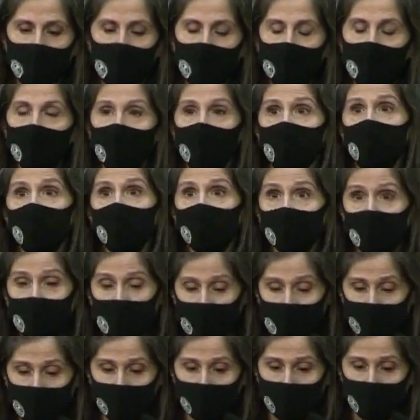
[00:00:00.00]
Let's try
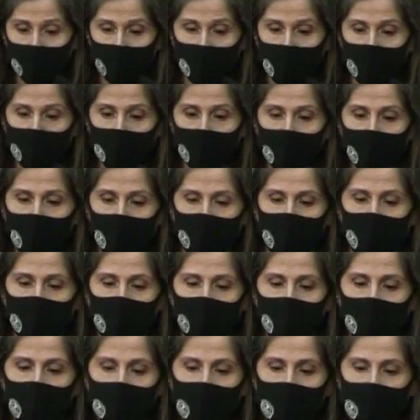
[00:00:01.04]
a different approach
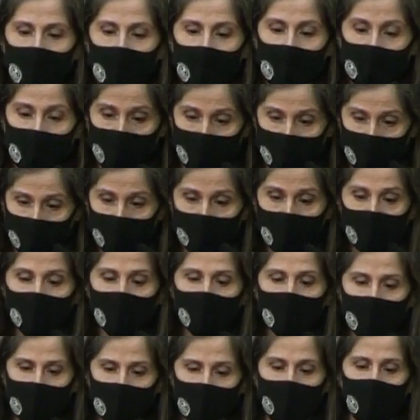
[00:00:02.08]
and build
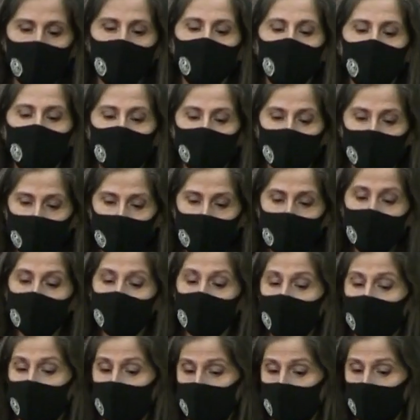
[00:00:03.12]
on the strength
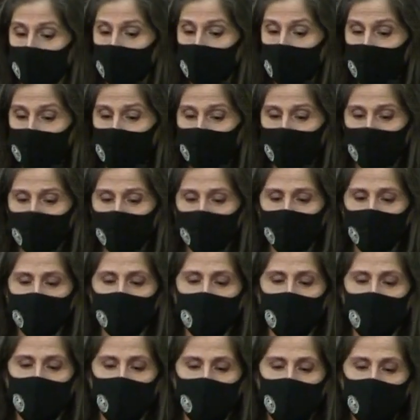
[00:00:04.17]
and wins
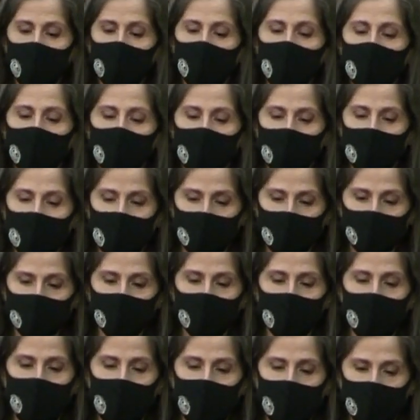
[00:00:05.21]
of unionized
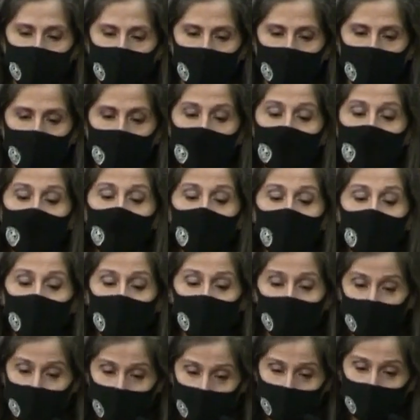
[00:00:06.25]
labor, which
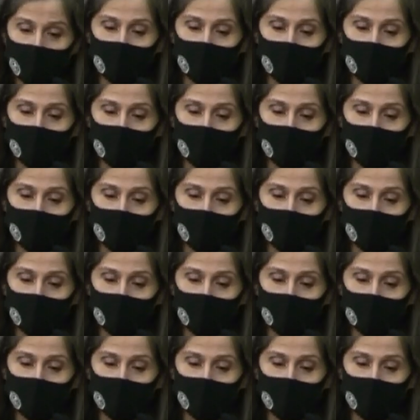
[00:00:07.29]
has